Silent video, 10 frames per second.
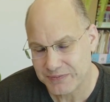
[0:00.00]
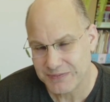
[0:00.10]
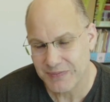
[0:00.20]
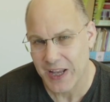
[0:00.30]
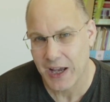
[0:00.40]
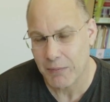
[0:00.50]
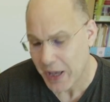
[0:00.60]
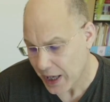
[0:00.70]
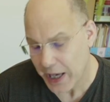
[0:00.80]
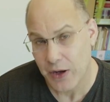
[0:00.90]

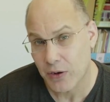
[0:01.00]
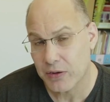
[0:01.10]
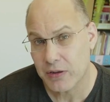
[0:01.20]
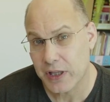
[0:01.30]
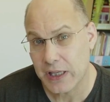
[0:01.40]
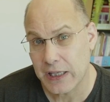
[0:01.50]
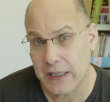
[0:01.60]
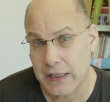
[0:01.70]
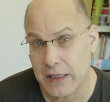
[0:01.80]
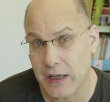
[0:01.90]
And on
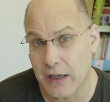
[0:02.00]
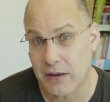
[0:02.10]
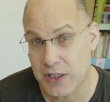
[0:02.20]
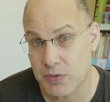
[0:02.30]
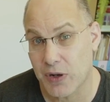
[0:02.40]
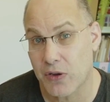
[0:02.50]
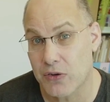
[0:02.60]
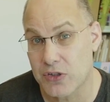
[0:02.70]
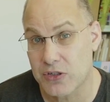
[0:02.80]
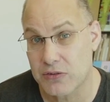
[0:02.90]
the each one of
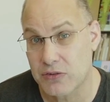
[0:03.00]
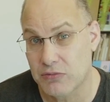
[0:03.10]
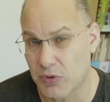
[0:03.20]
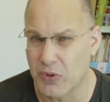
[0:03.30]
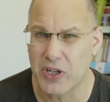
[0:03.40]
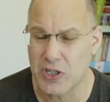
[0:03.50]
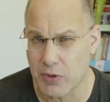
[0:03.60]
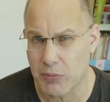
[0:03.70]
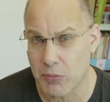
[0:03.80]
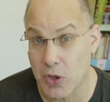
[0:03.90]
those, well, not each
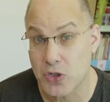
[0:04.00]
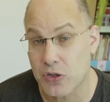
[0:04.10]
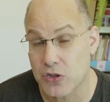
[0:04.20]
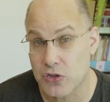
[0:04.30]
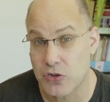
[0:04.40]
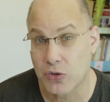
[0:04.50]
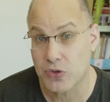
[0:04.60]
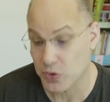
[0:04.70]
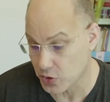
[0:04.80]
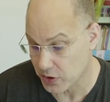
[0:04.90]
one, but most of those
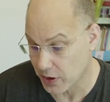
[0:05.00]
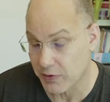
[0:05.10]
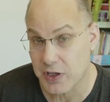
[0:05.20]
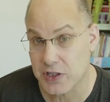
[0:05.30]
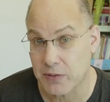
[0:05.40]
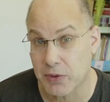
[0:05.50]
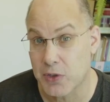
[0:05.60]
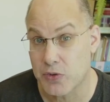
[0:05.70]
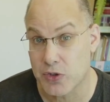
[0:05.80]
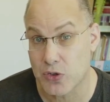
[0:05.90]
tutorials also have a
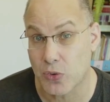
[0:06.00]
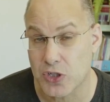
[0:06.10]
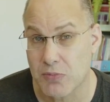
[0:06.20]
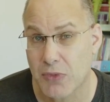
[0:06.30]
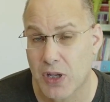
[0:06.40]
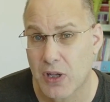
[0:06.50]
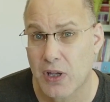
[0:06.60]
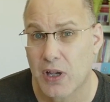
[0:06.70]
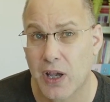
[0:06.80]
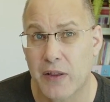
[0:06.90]
supplementary resource,
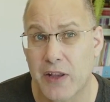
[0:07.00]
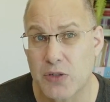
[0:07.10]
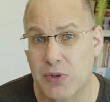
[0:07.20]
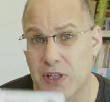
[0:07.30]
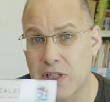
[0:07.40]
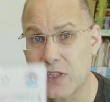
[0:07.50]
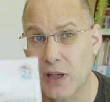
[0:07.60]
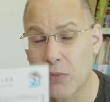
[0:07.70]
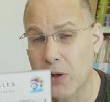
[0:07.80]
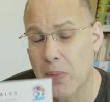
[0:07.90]
and that's where these come
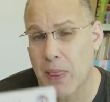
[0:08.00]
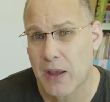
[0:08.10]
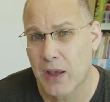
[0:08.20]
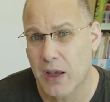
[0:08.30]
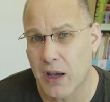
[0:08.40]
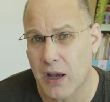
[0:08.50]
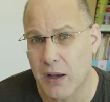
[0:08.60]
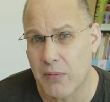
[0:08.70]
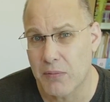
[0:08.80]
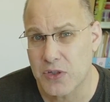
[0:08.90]
in.
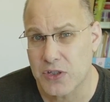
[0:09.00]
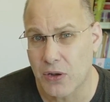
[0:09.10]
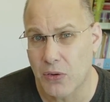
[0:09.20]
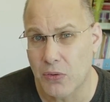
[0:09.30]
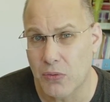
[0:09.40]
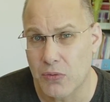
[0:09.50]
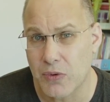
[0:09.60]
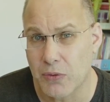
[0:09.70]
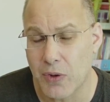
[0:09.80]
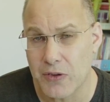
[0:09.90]
So
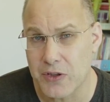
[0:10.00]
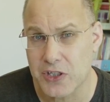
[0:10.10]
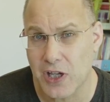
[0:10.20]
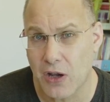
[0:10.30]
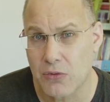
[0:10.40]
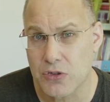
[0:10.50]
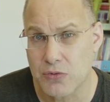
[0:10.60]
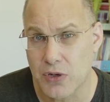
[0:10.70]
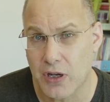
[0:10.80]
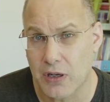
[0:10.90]
the scales
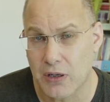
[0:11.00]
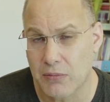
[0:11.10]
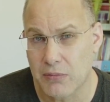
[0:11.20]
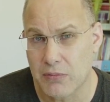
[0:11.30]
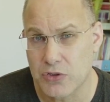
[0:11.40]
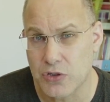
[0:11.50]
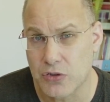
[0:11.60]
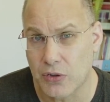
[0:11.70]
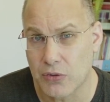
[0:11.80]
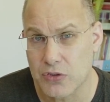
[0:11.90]

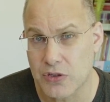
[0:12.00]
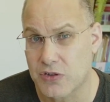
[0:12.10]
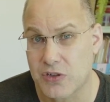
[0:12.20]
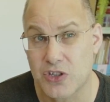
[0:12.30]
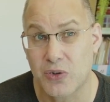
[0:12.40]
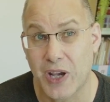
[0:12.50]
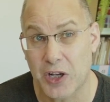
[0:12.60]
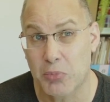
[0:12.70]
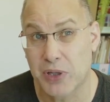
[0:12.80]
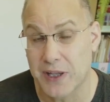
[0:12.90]
tutorials that teach you how to
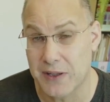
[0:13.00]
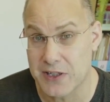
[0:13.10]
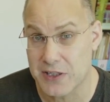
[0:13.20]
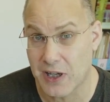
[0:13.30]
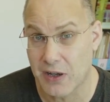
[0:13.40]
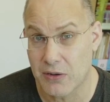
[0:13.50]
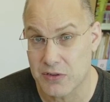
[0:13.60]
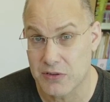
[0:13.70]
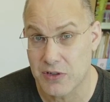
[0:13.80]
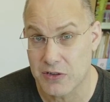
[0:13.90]
play these scales
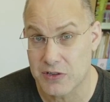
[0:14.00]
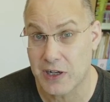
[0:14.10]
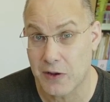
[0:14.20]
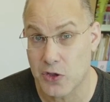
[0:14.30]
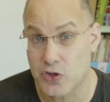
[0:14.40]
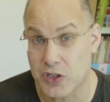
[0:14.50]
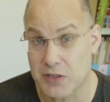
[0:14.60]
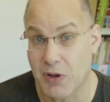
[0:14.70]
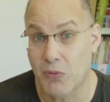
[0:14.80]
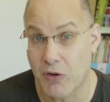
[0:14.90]
and tell you the tricks
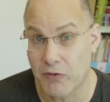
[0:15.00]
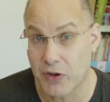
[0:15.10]
about what fingers